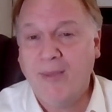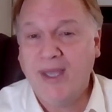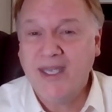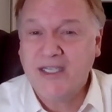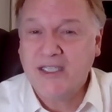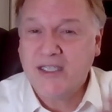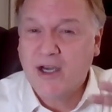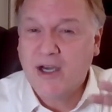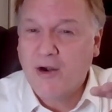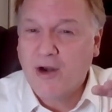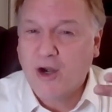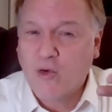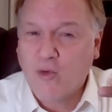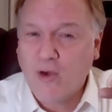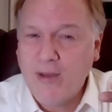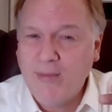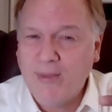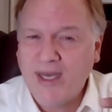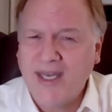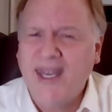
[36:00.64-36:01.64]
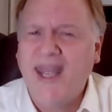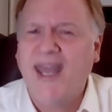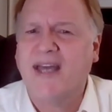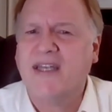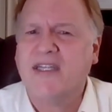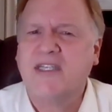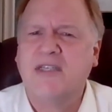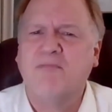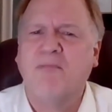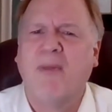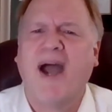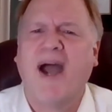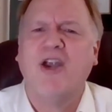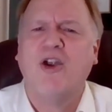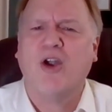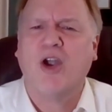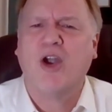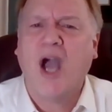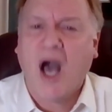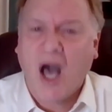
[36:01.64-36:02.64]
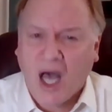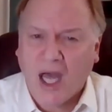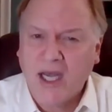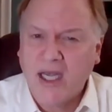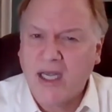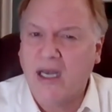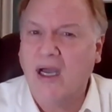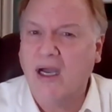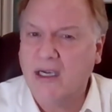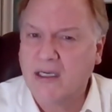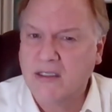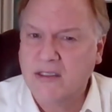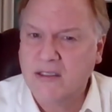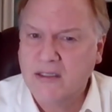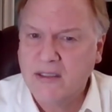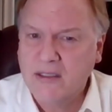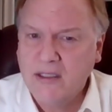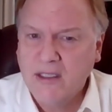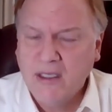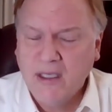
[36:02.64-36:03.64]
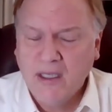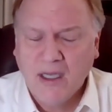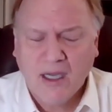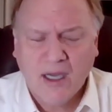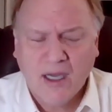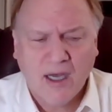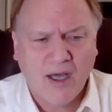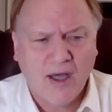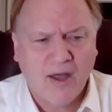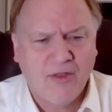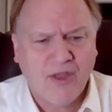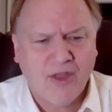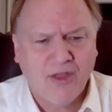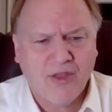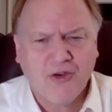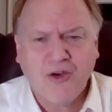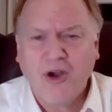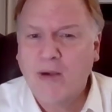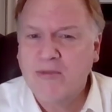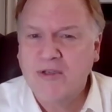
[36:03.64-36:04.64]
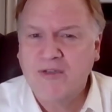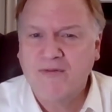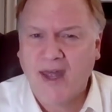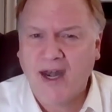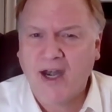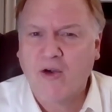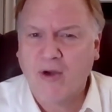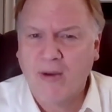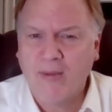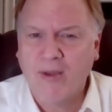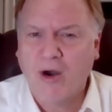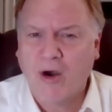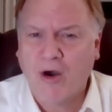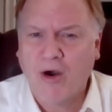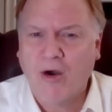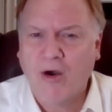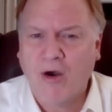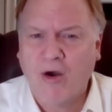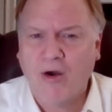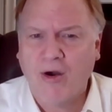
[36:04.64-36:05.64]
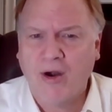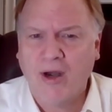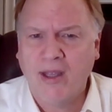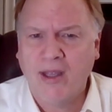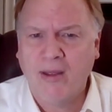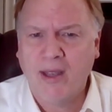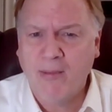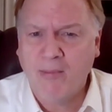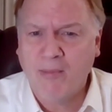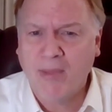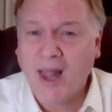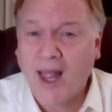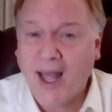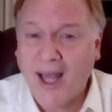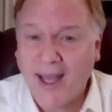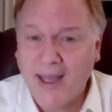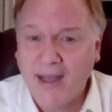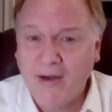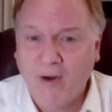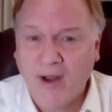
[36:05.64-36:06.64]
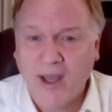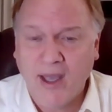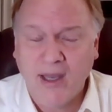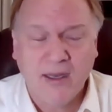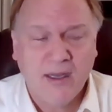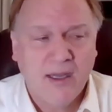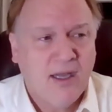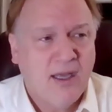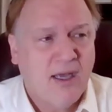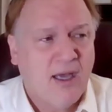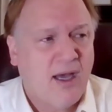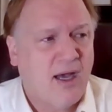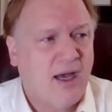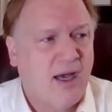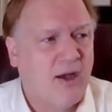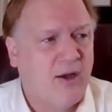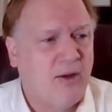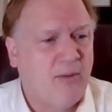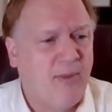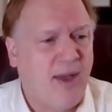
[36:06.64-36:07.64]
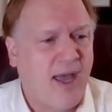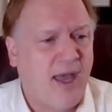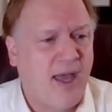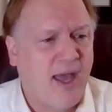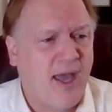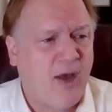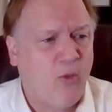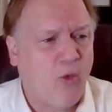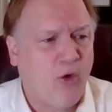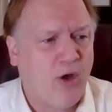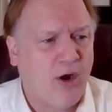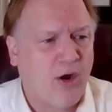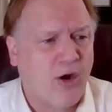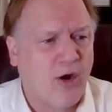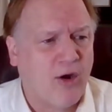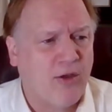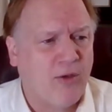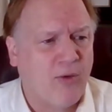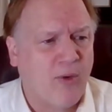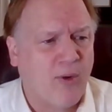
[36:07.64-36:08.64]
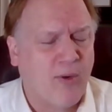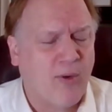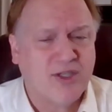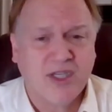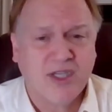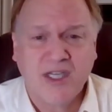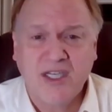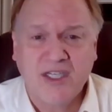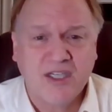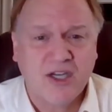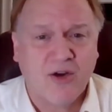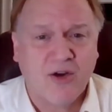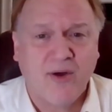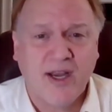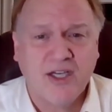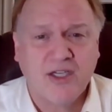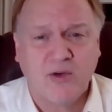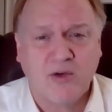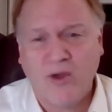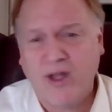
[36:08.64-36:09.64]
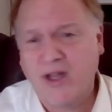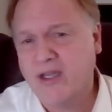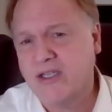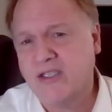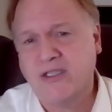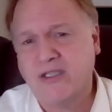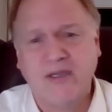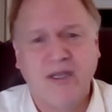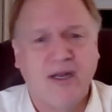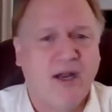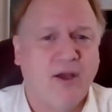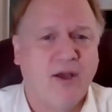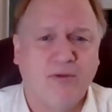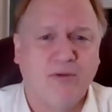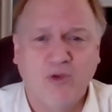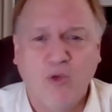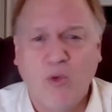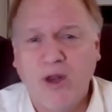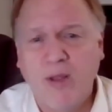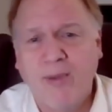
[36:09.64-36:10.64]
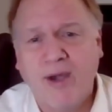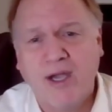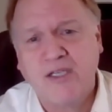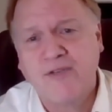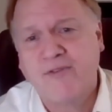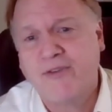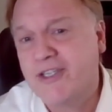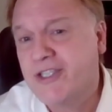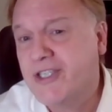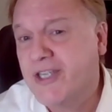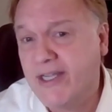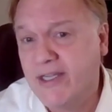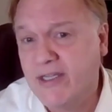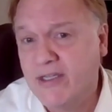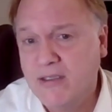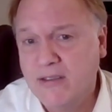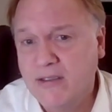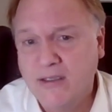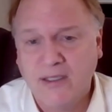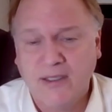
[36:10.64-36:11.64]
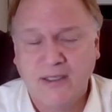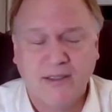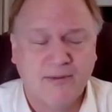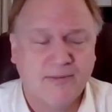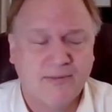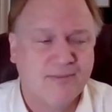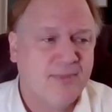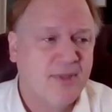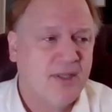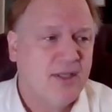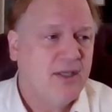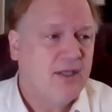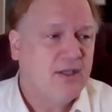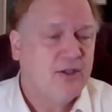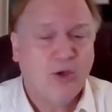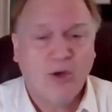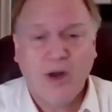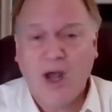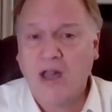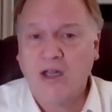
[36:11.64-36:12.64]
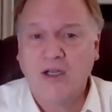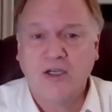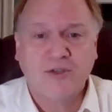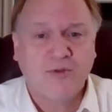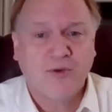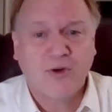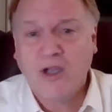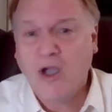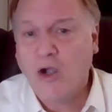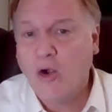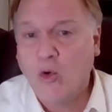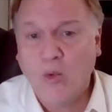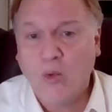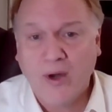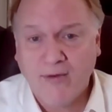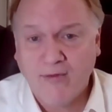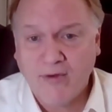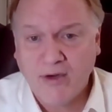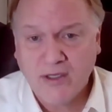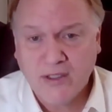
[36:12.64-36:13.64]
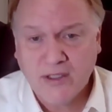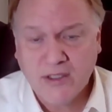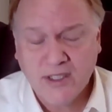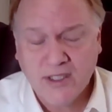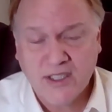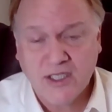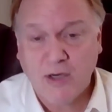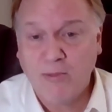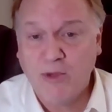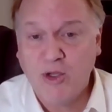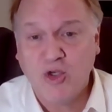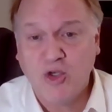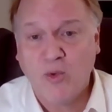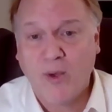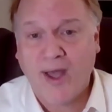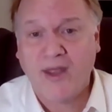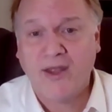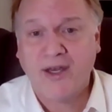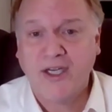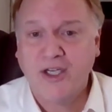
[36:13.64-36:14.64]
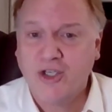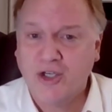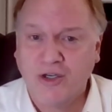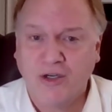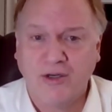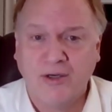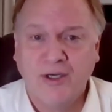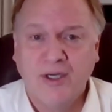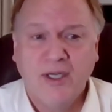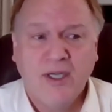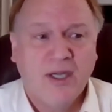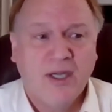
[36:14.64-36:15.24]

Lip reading: Is there an agreement? Yes, by your conduct. The terms of that agreement are implied, right? And what's the consideration? Well, it's $20 for a steak, $2 for a Coke, whatever it is. Is there mutuality? Sure.